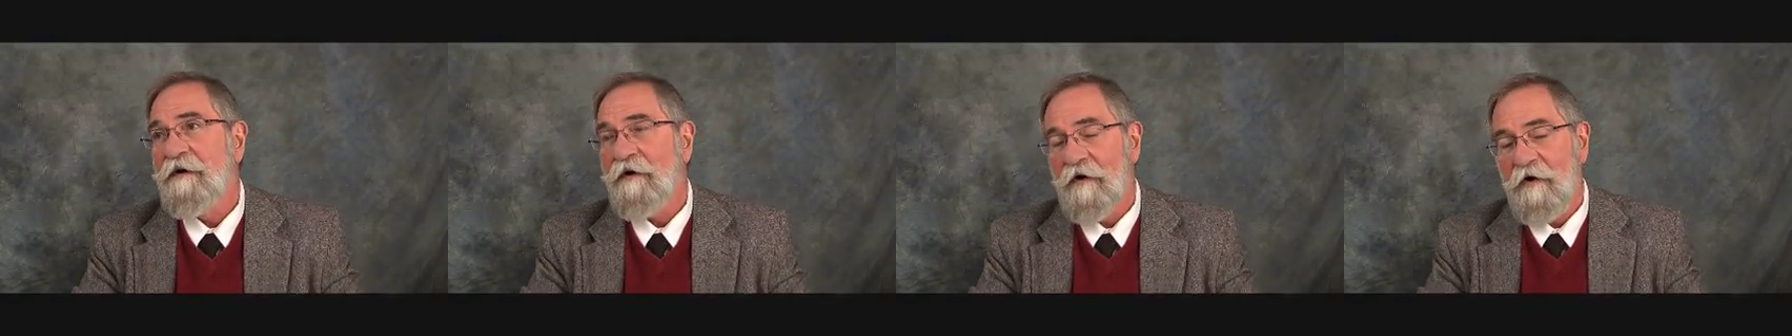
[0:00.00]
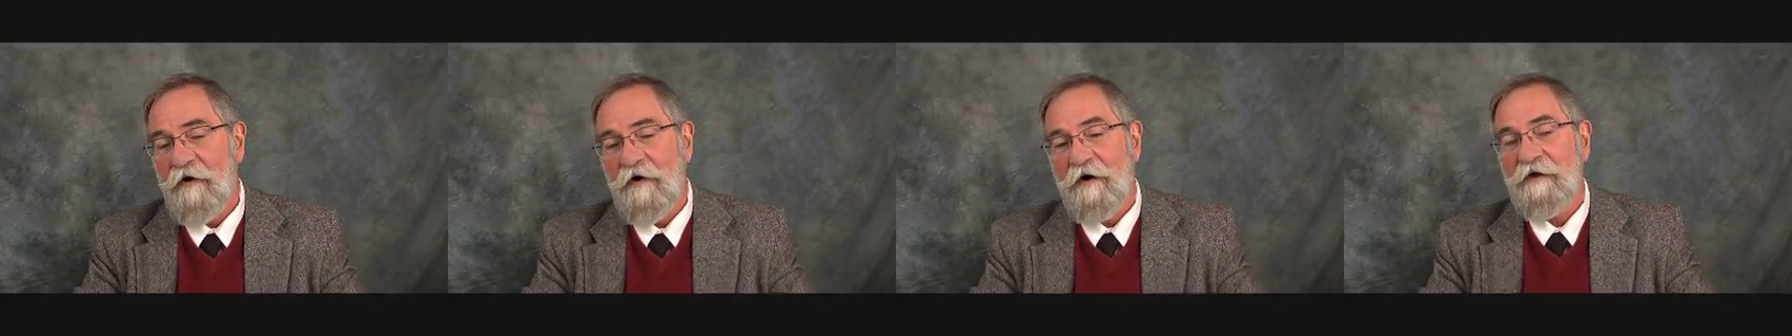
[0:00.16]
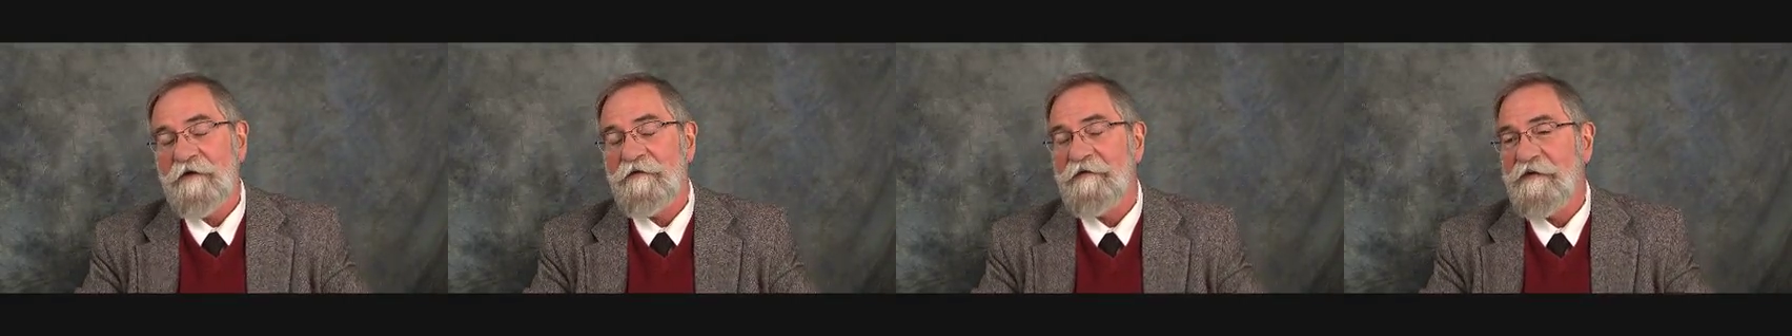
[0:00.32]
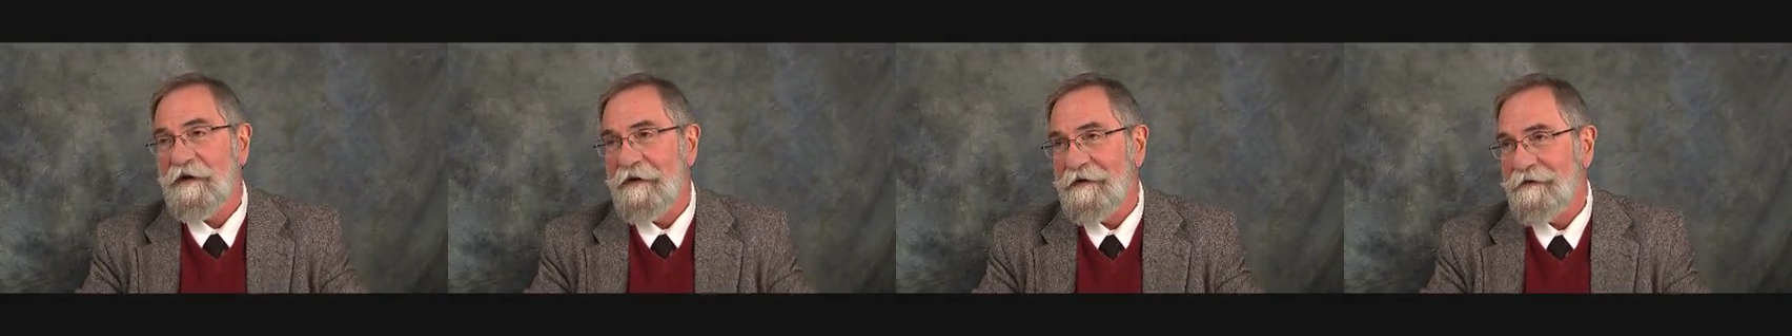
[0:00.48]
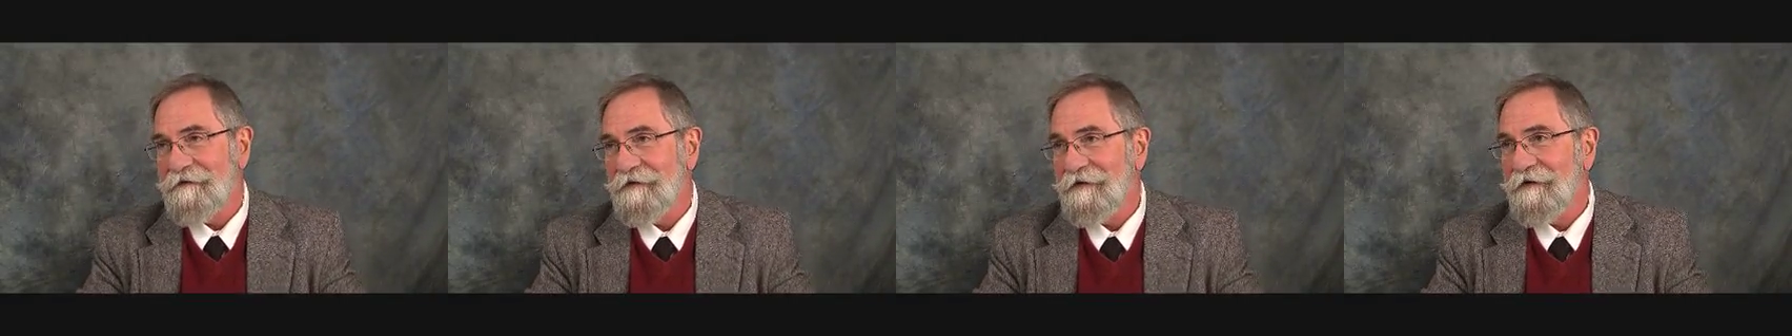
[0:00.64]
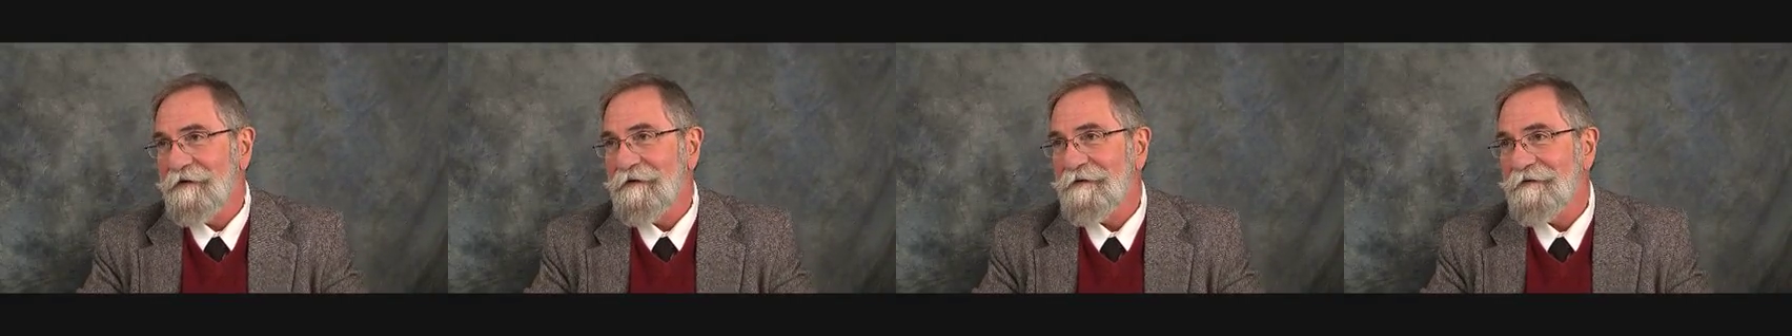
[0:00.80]
or
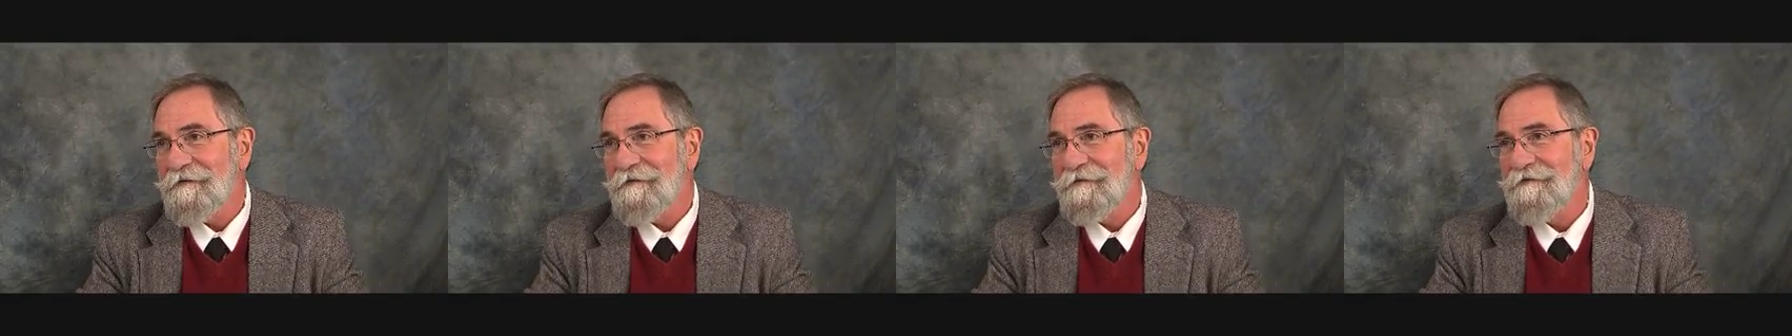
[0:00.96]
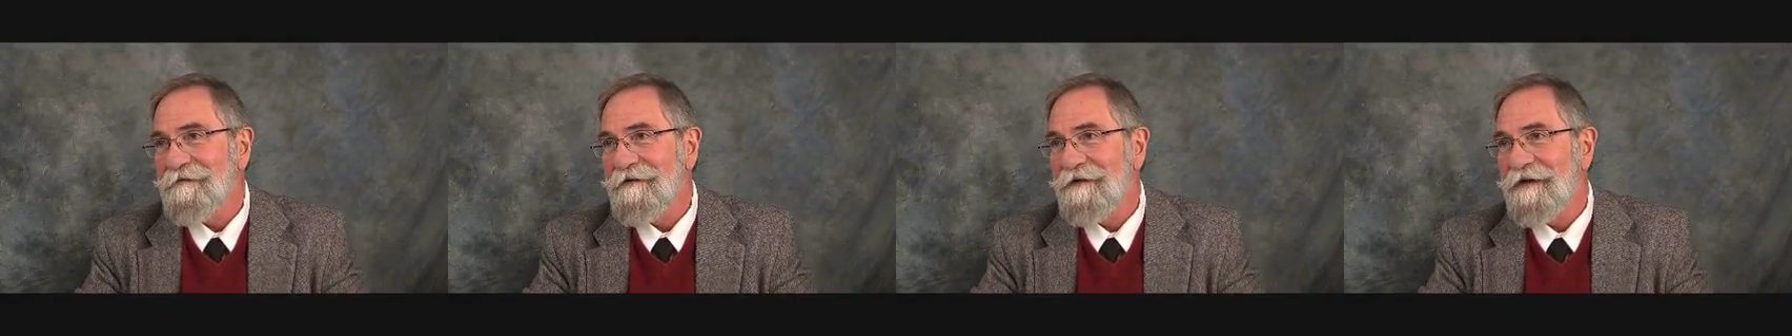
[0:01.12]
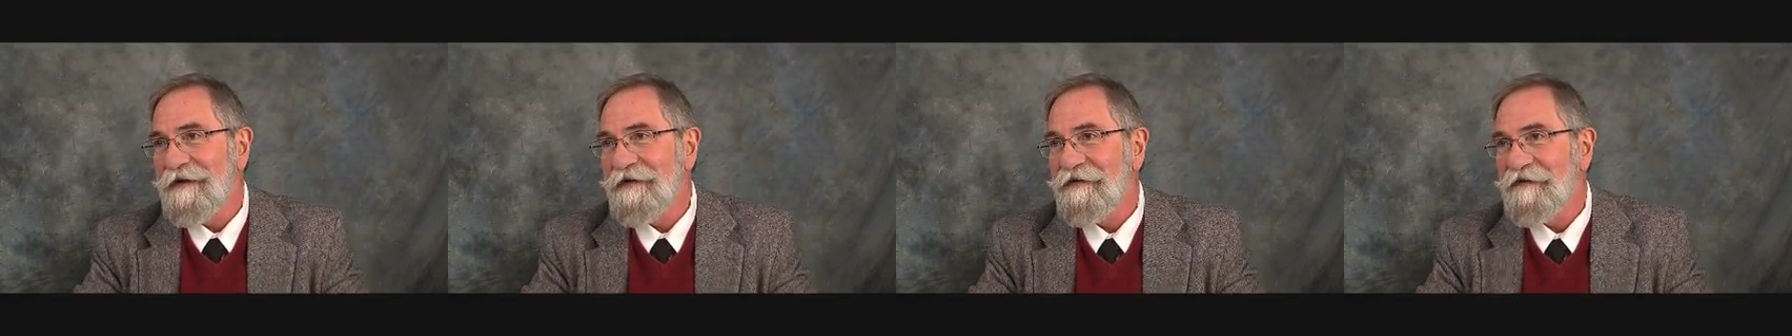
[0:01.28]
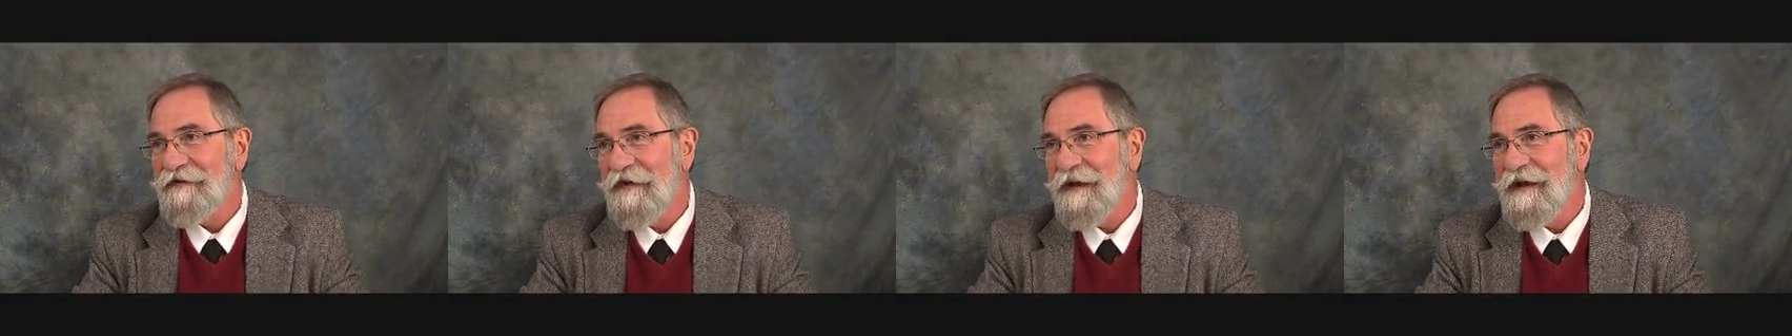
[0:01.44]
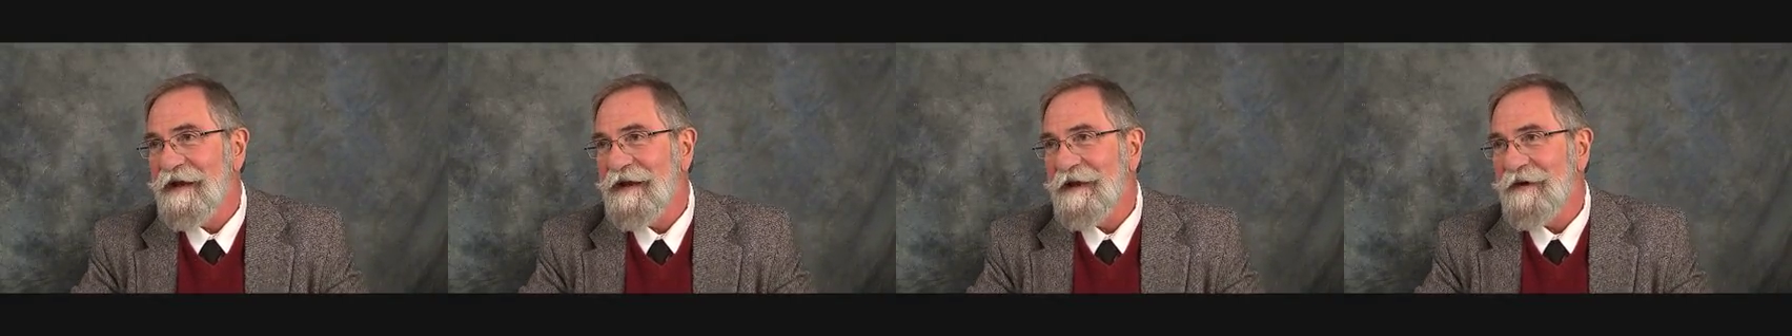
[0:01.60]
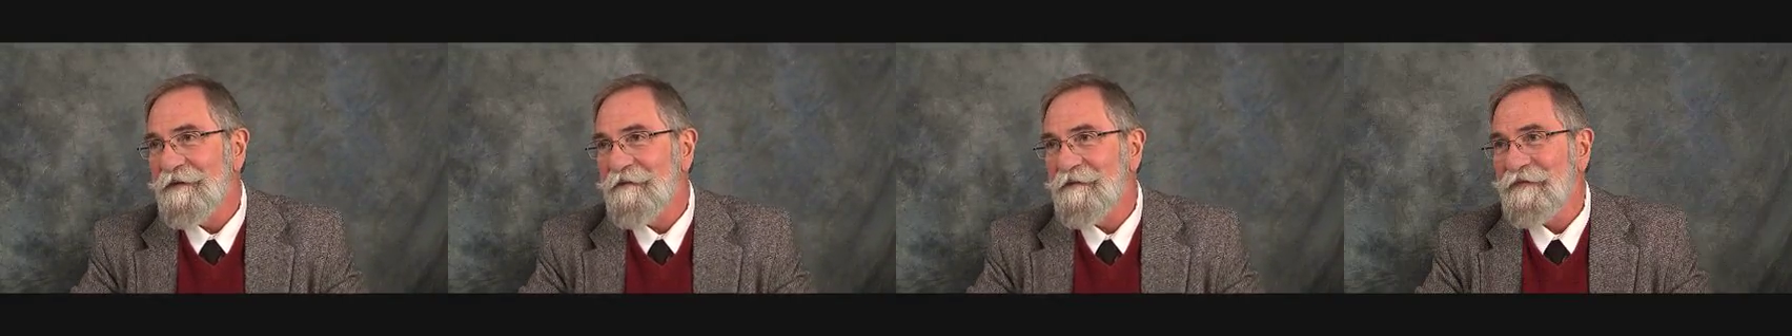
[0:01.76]
take their
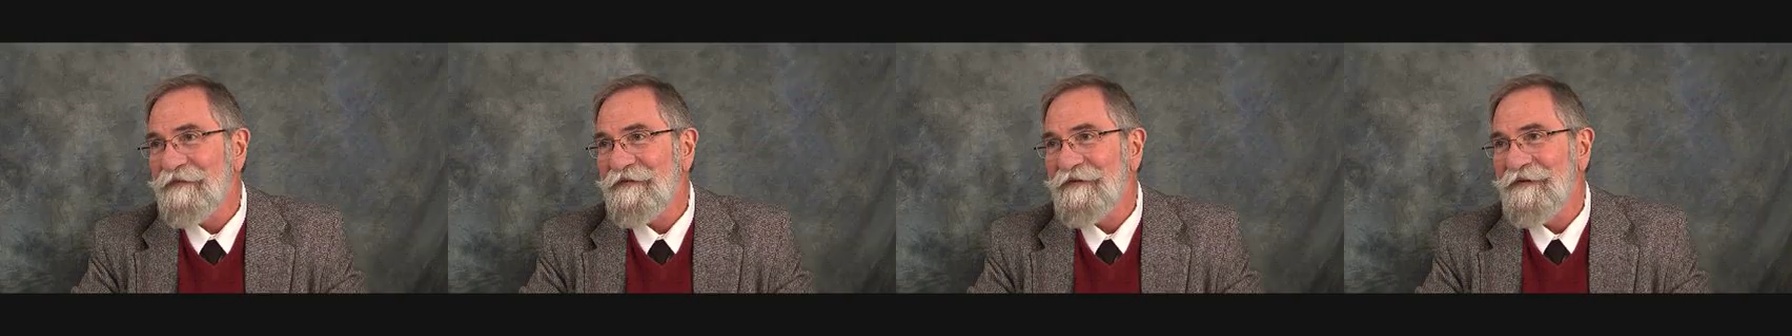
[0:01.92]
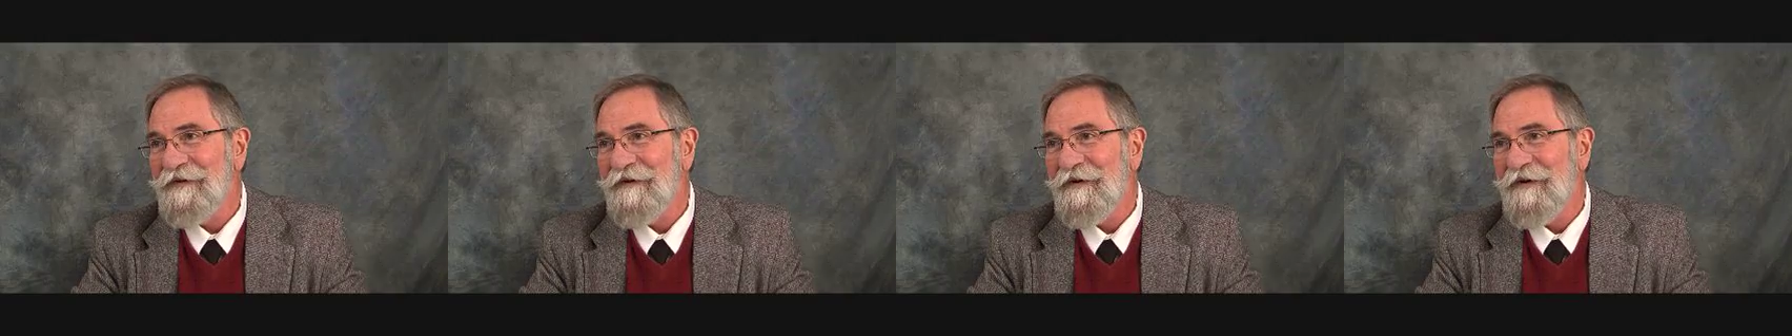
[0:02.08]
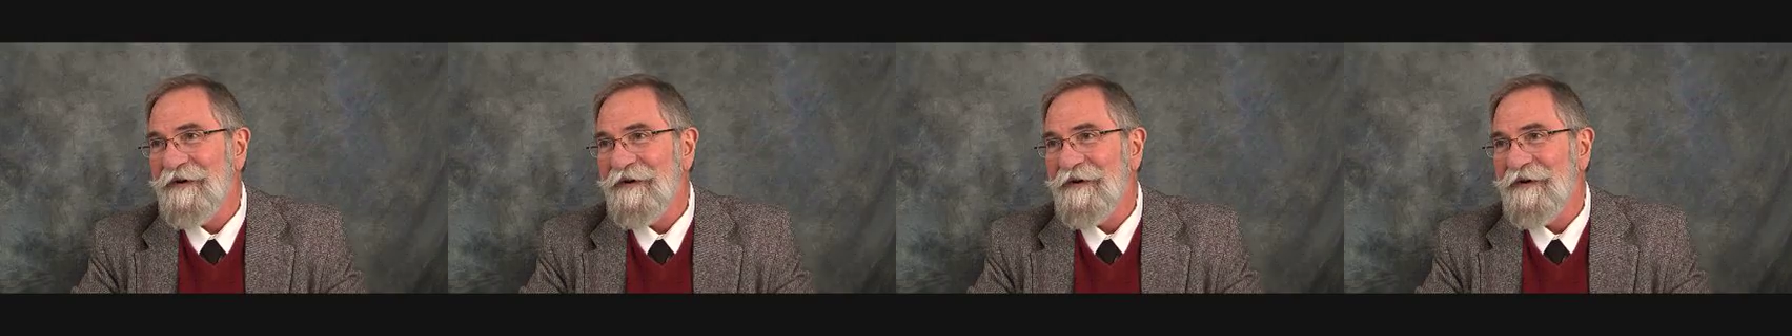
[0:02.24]
exams